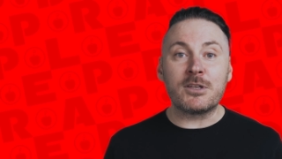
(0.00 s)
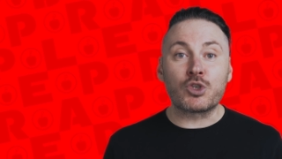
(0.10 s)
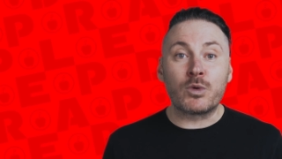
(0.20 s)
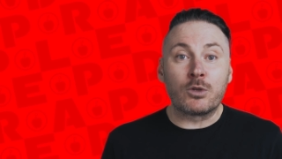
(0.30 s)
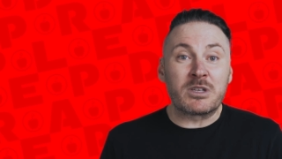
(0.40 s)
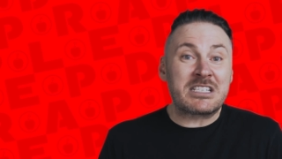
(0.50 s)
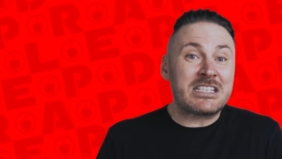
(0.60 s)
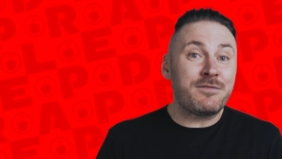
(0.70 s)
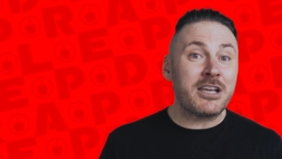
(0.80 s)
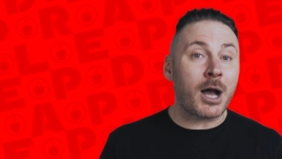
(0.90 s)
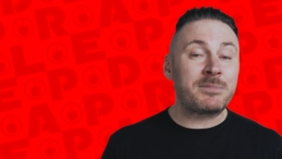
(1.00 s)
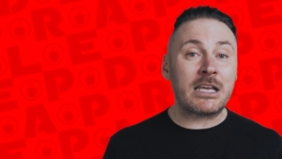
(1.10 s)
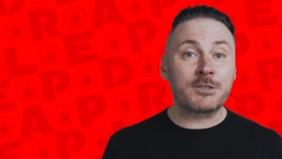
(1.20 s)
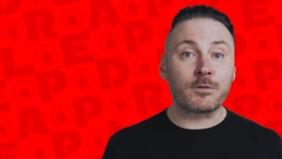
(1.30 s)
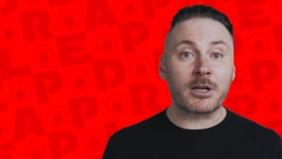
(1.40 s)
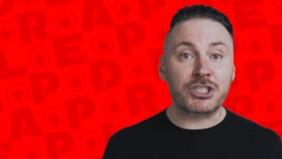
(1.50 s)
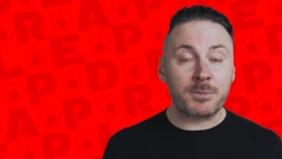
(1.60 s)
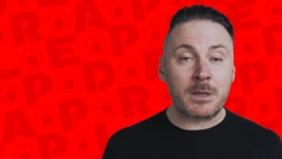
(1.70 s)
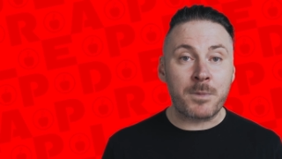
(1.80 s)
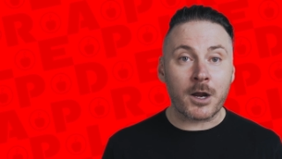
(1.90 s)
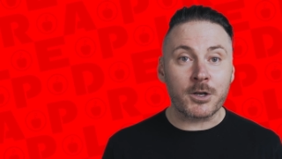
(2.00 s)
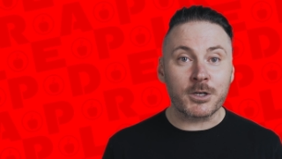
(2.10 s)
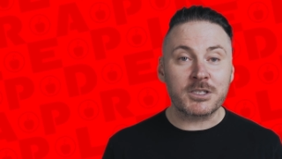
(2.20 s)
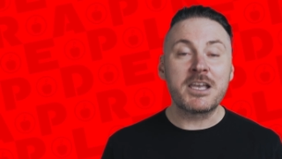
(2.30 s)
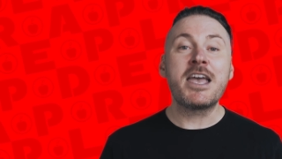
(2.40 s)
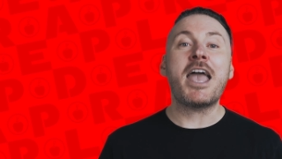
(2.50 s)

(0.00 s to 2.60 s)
between receiving updates from our shipping partners